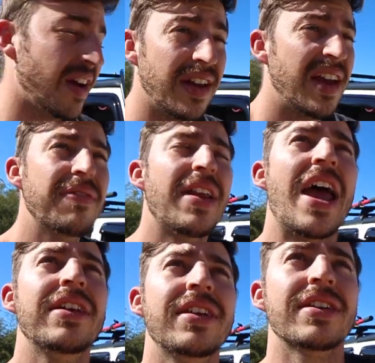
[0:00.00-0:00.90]
haven't
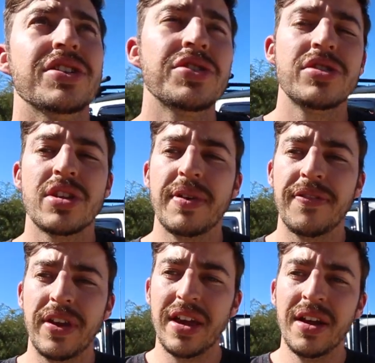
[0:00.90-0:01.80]
had any issues, to
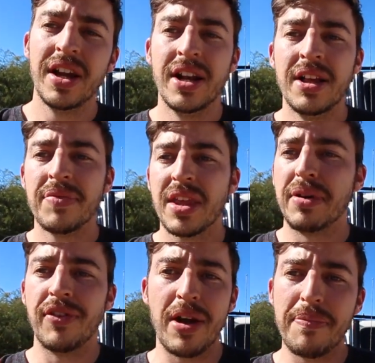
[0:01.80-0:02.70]
be fair.
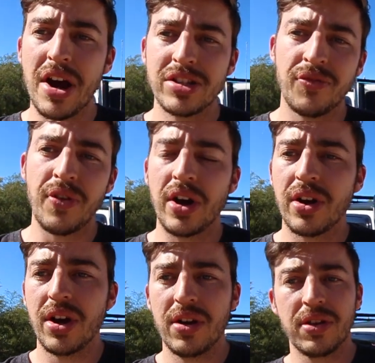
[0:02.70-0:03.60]
But if I post a
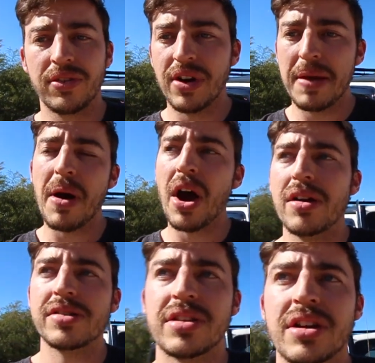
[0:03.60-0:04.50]
photo, they would
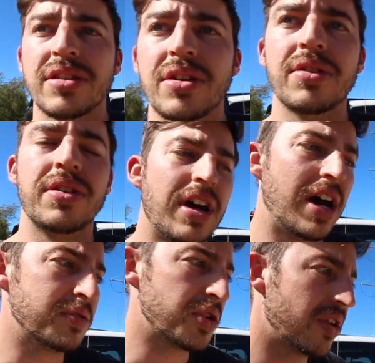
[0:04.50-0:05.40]
repost it, they would
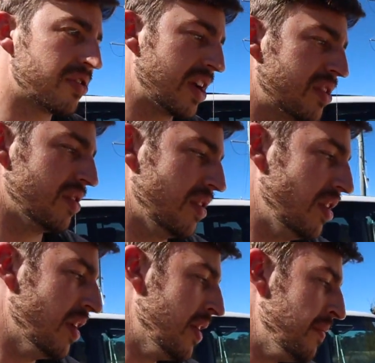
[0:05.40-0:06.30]
show
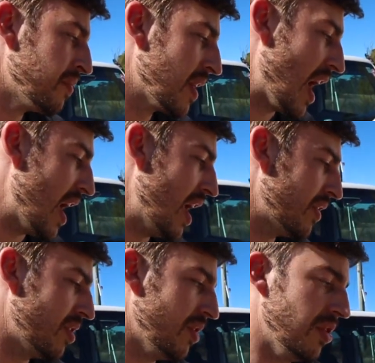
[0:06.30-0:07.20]
gratitude
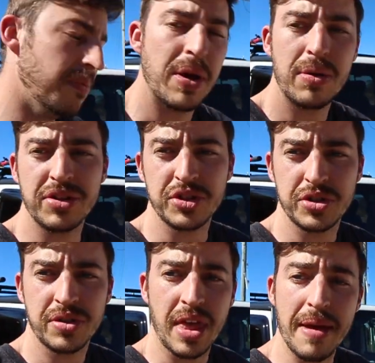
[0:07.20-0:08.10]
to people
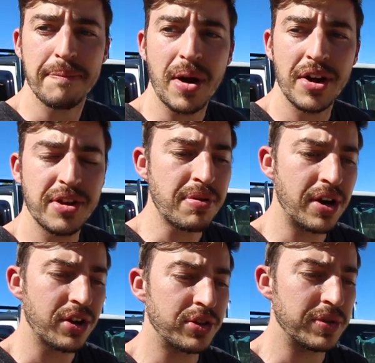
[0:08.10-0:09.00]
just that buy their
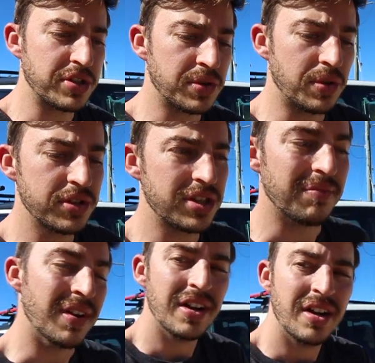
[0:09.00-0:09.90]
products, which is
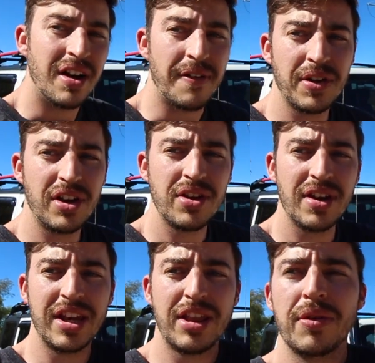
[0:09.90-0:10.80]
awesome. I feel like you
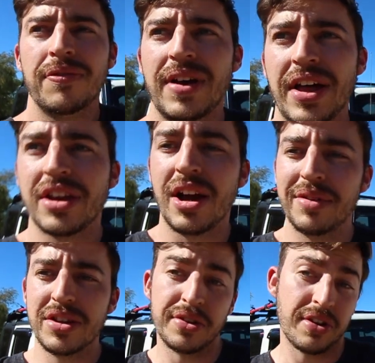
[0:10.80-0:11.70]
don't get that with other
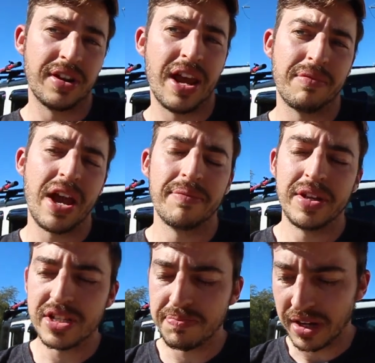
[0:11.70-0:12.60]
companies, not going to name
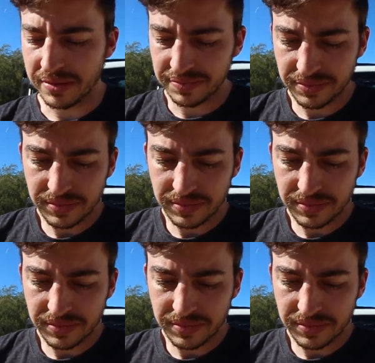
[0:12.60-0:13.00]
companies, but